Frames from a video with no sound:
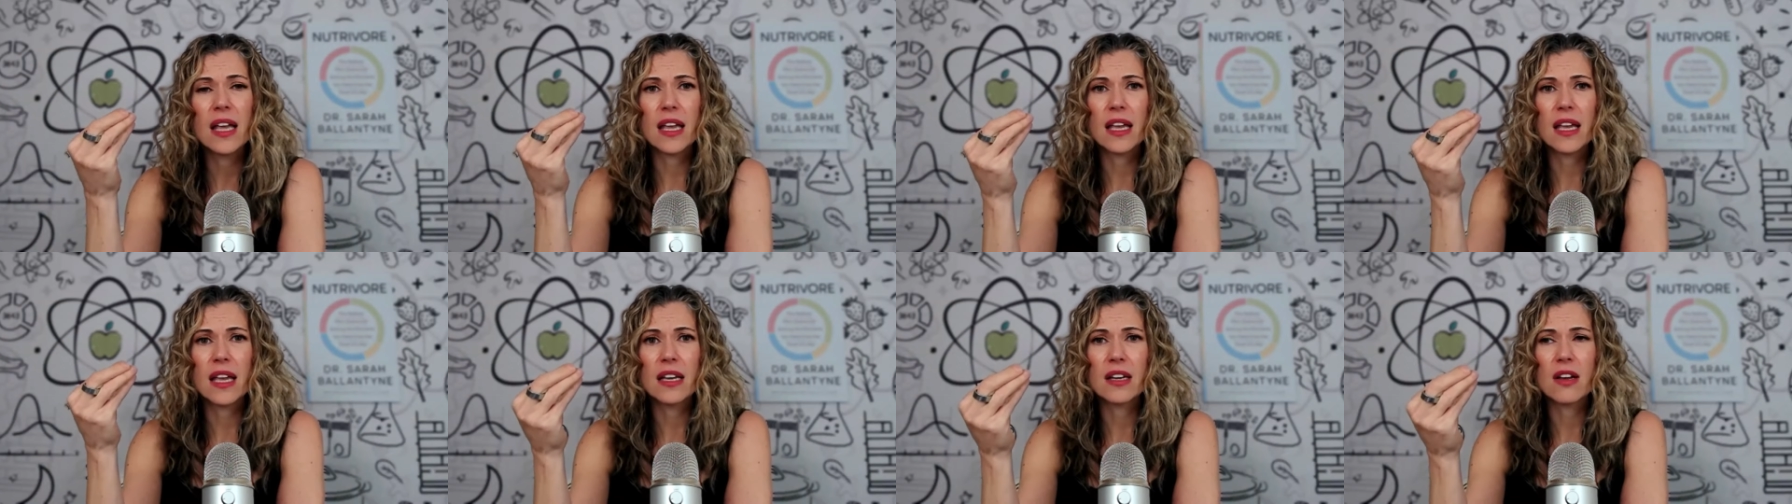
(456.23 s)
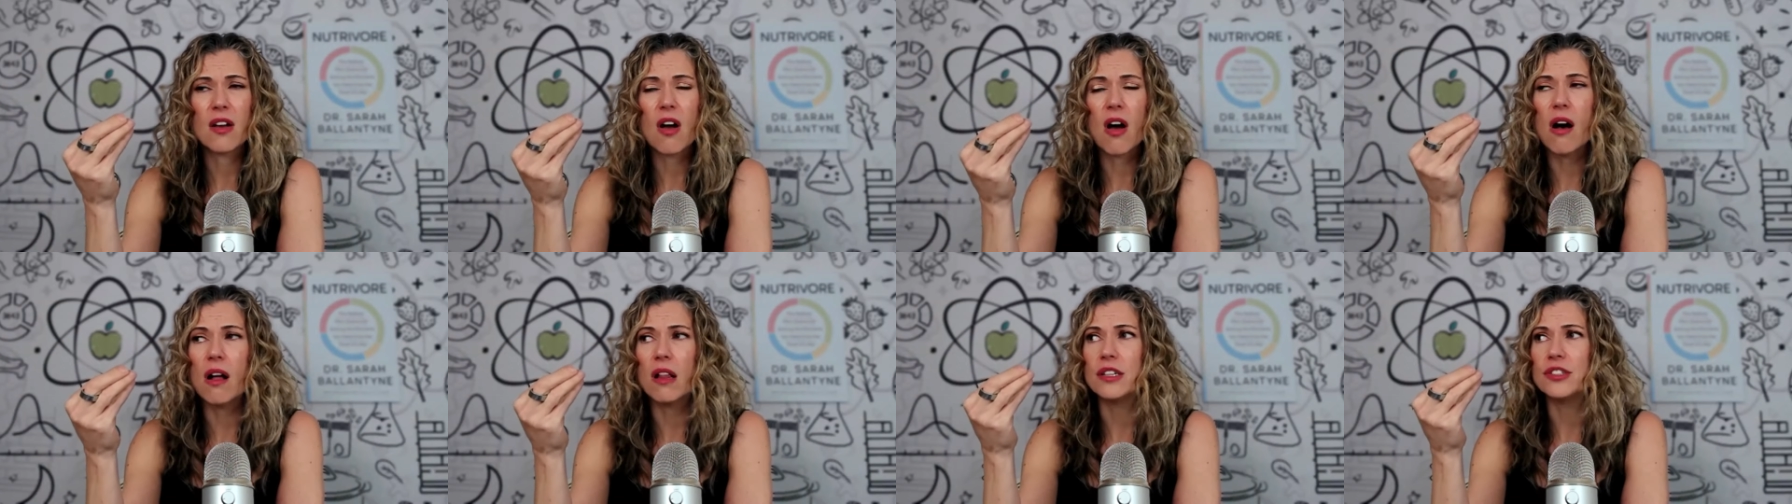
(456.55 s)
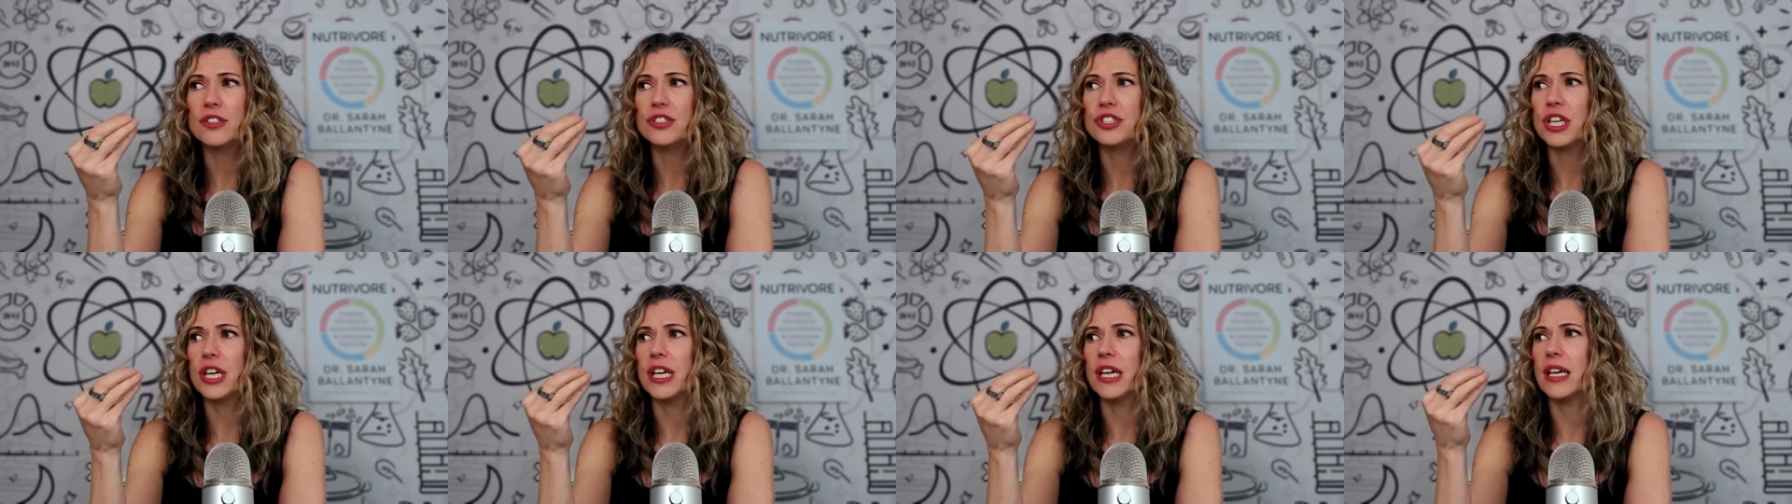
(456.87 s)
in
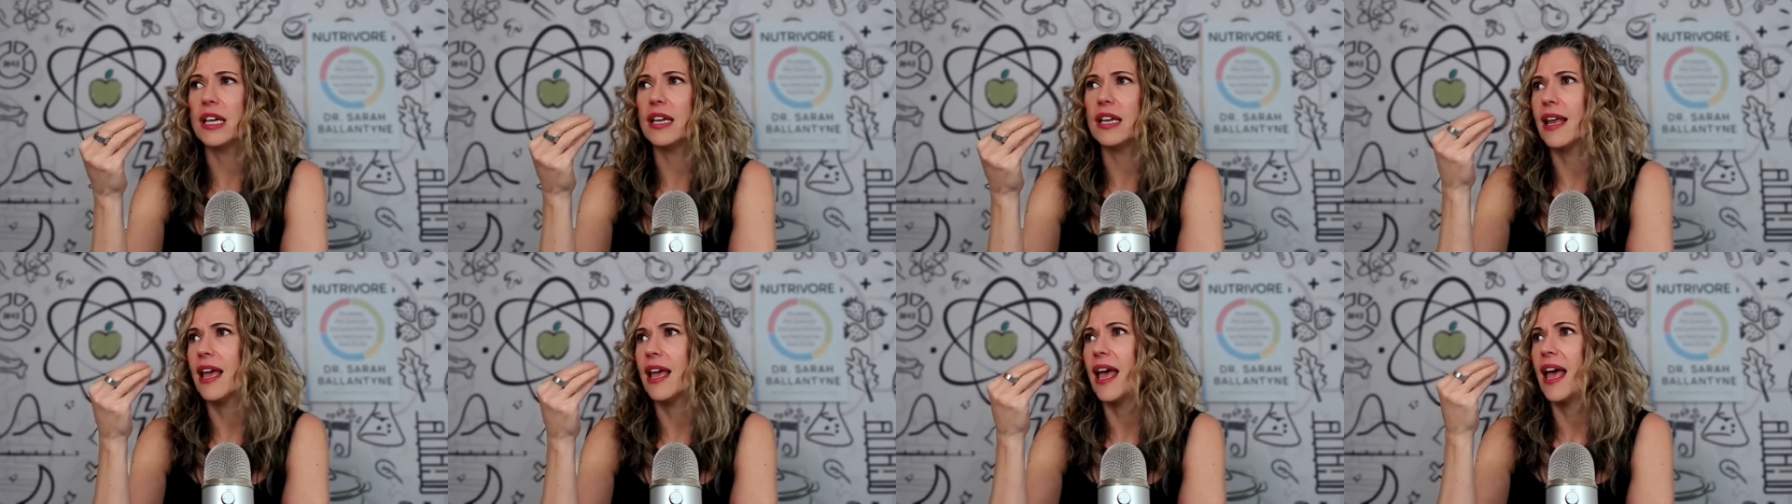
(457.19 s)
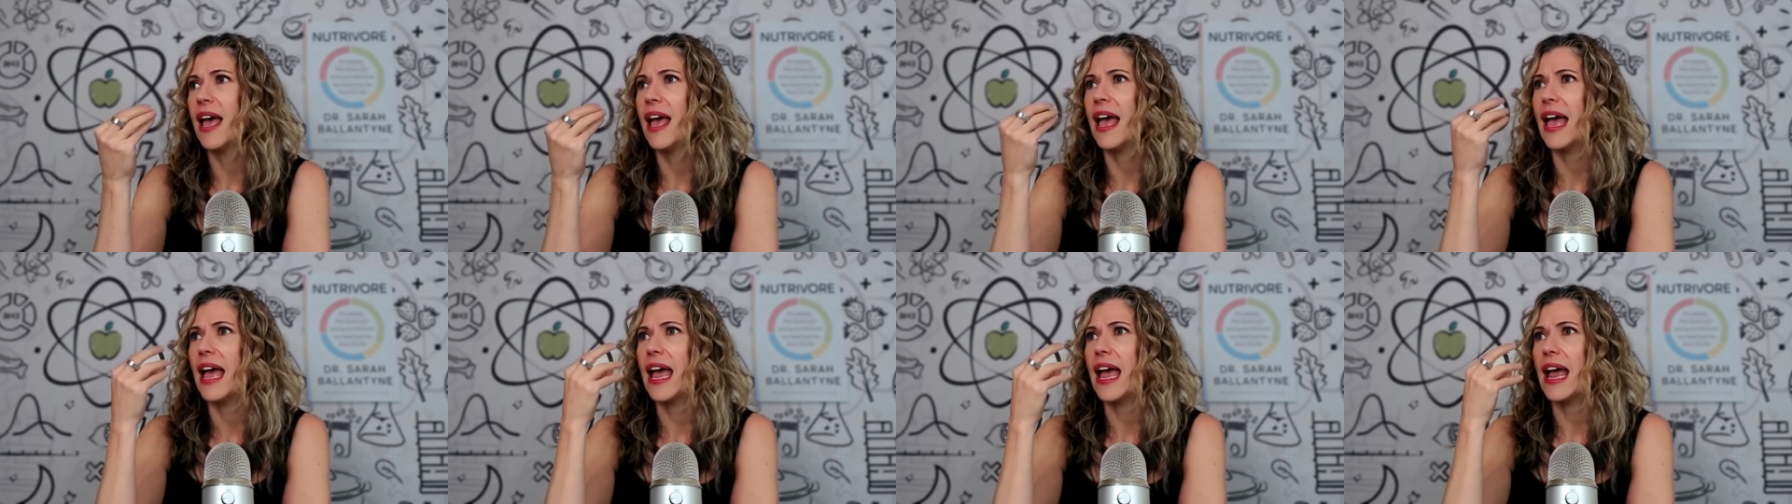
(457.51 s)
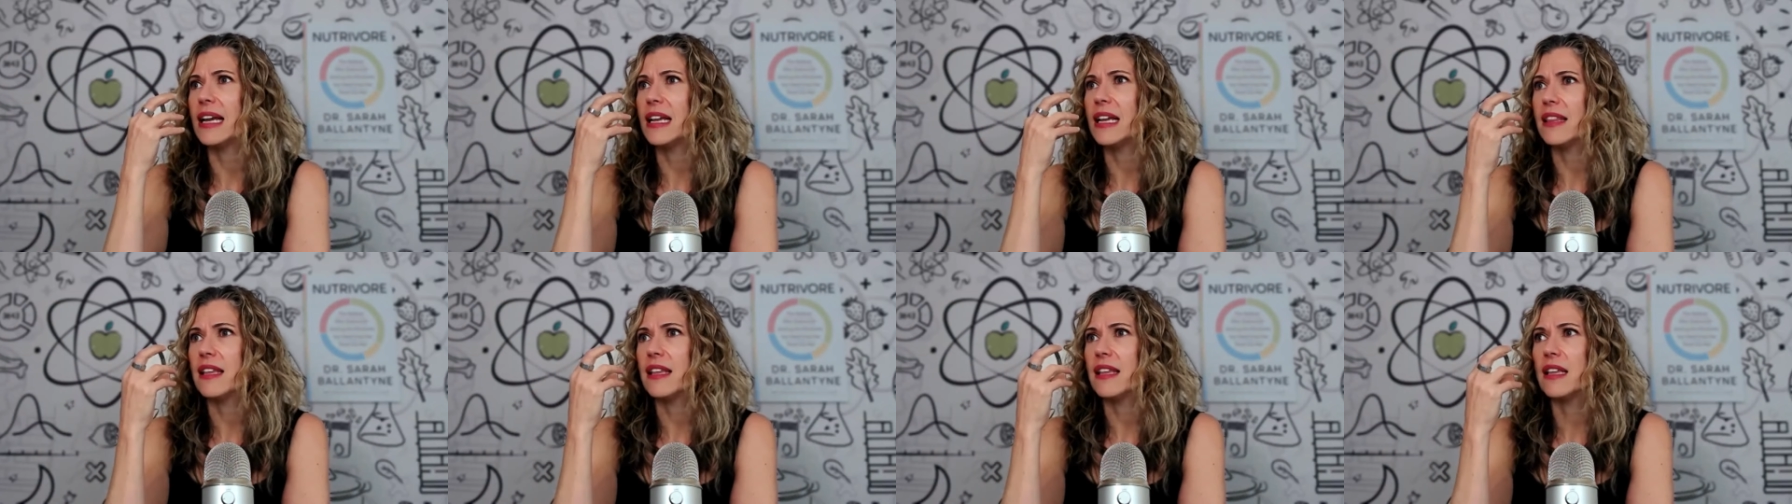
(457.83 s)
collagen,
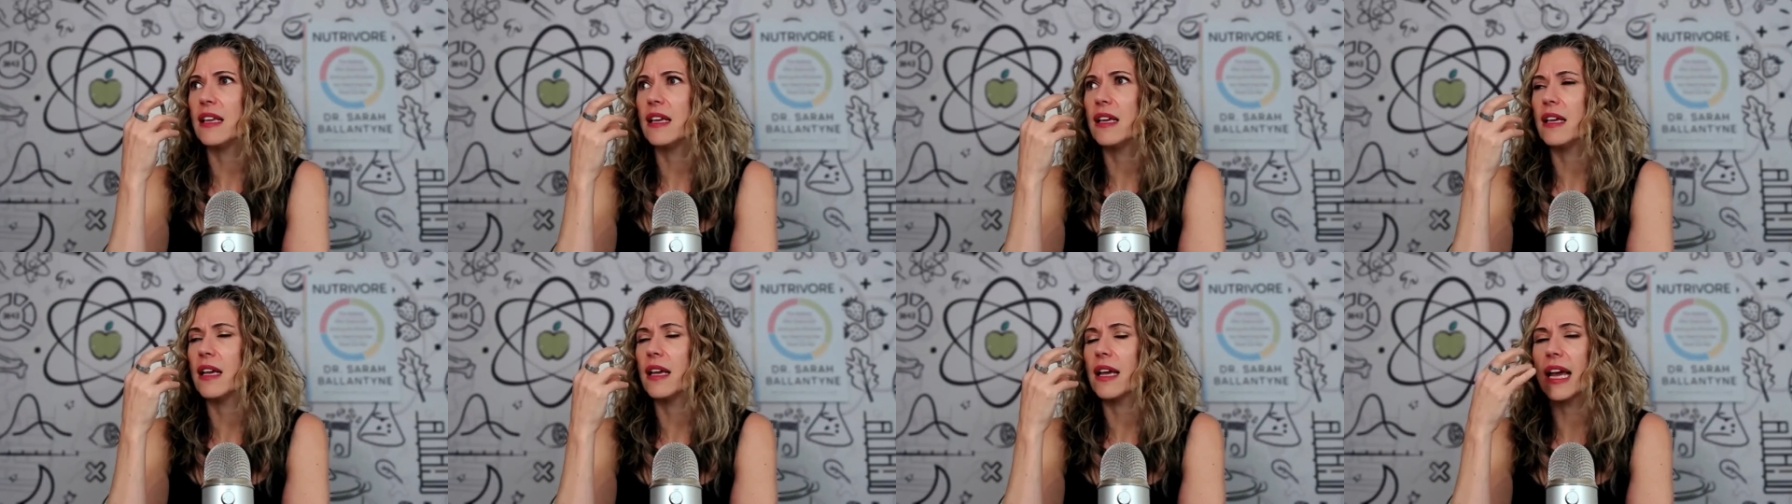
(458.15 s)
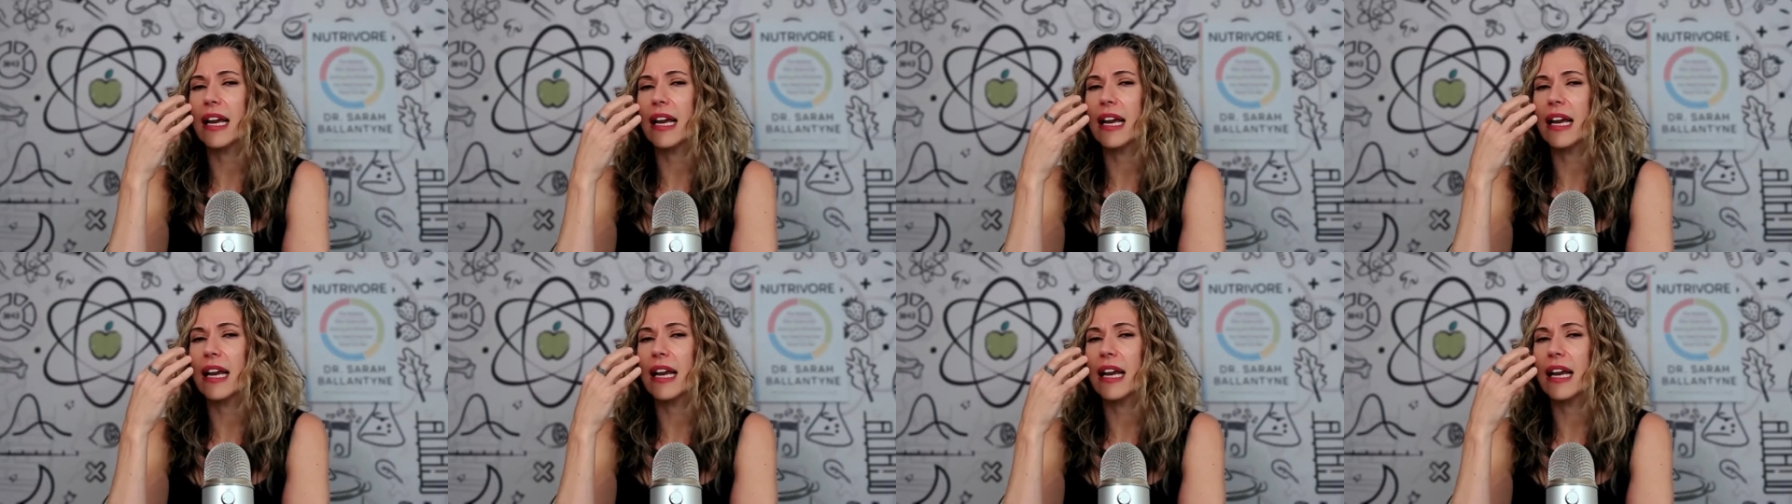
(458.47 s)
anything